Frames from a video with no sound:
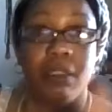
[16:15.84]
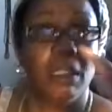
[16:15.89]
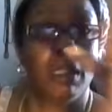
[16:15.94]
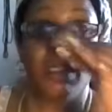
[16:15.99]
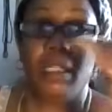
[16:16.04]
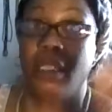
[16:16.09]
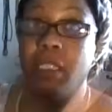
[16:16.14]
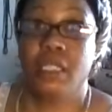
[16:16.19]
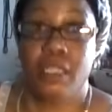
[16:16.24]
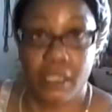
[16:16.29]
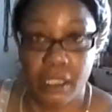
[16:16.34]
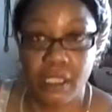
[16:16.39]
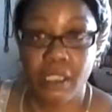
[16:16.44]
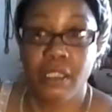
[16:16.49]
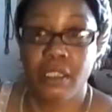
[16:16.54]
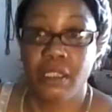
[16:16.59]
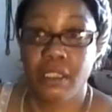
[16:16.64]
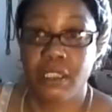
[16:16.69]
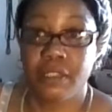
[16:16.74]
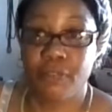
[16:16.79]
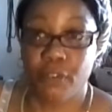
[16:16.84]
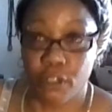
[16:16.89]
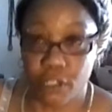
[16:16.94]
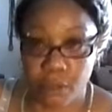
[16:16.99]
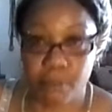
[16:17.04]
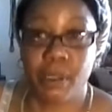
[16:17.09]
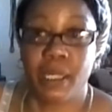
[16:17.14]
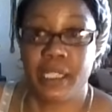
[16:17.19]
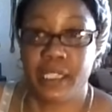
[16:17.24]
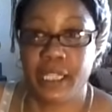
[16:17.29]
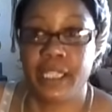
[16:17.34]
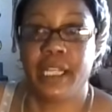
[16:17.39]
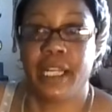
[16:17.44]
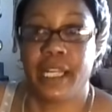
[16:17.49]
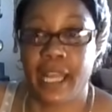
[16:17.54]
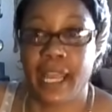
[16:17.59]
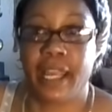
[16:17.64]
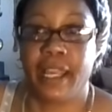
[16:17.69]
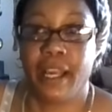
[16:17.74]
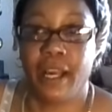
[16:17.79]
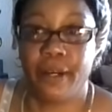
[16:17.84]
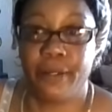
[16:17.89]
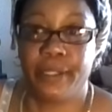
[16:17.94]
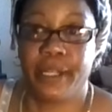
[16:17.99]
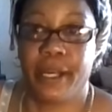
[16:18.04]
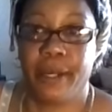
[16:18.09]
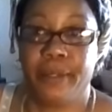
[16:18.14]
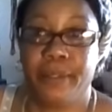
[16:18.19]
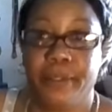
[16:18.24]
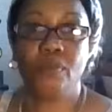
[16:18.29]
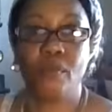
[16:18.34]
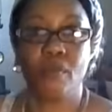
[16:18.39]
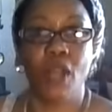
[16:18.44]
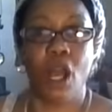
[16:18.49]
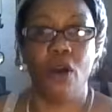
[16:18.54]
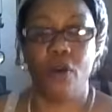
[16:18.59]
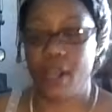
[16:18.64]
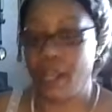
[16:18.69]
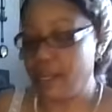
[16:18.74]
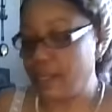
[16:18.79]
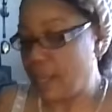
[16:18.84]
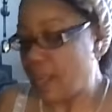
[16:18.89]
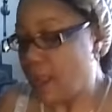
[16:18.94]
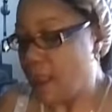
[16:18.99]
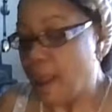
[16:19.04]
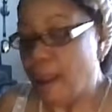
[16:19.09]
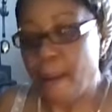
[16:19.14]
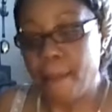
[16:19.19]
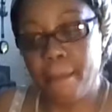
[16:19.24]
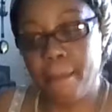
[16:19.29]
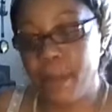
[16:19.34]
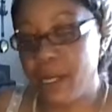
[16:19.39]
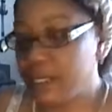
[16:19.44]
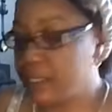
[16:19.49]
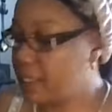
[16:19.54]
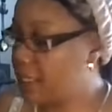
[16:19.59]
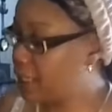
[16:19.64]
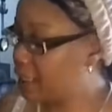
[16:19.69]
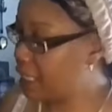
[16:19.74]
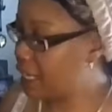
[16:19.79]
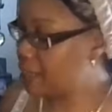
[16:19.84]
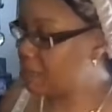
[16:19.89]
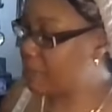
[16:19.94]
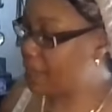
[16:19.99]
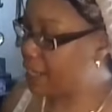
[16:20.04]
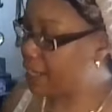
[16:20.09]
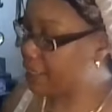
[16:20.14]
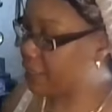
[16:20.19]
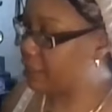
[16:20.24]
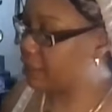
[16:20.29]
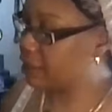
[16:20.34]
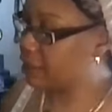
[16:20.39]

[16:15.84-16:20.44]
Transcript: it's first blunt of the day. Hold on. Okay. But yeah, they mad at